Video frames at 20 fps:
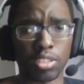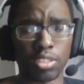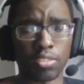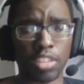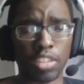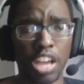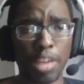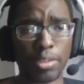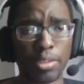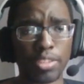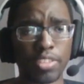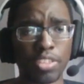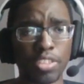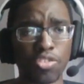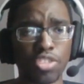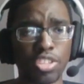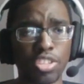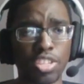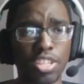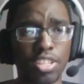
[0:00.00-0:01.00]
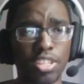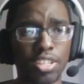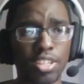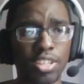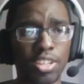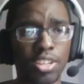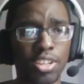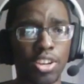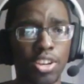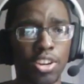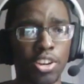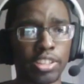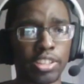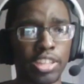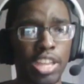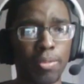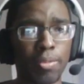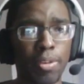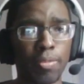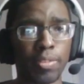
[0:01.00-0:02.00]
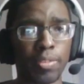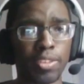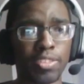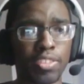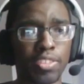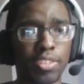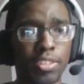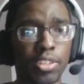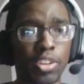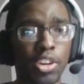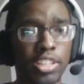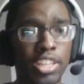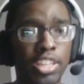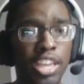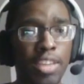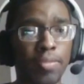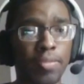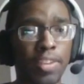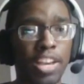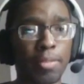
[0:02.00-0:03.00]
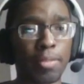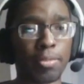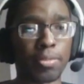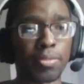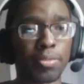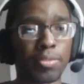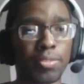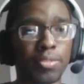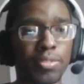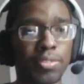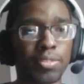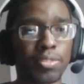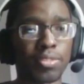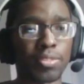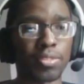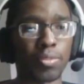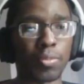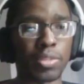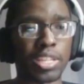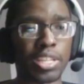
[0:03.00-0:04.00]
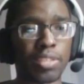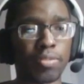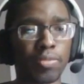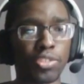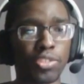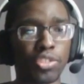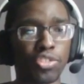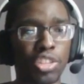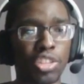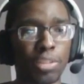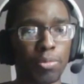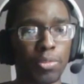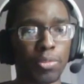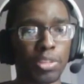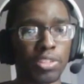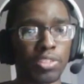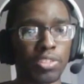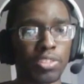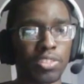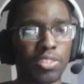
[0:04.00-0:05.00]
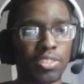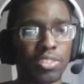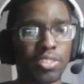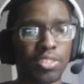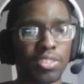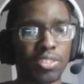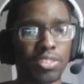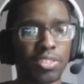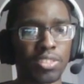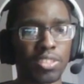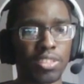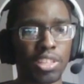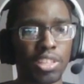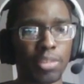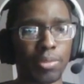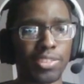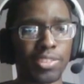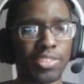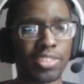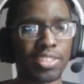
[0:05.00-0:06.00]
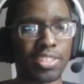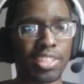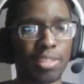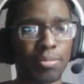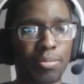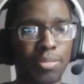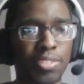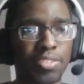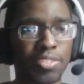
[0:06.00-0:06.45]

Time extension. Arcade reference, the arcade vibes. We reached a checkpoint in a racing game.